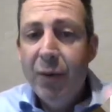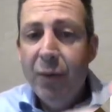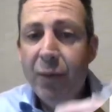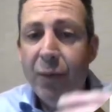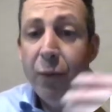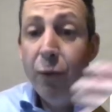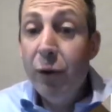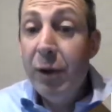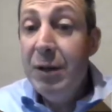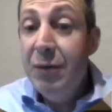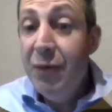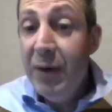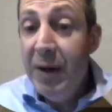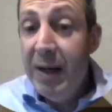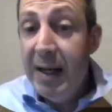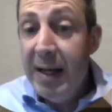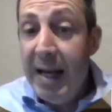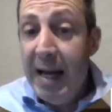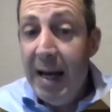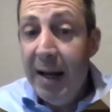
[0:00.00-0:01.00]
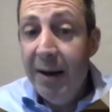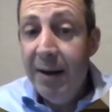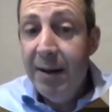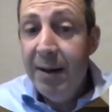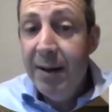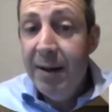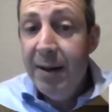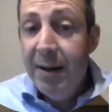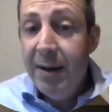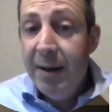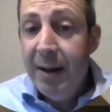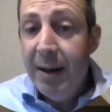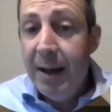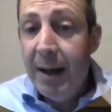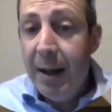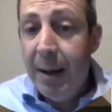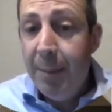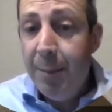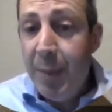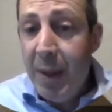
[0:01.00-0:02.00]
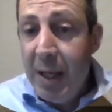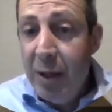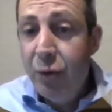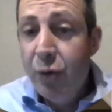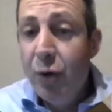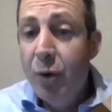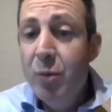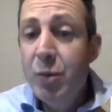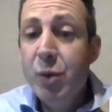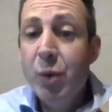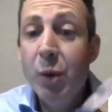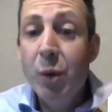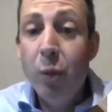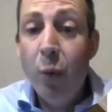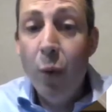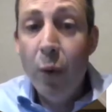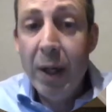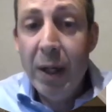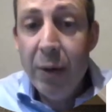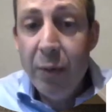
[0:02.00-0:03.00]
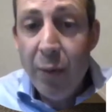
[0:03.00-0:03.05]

fully fitted out bedrooms with walk-in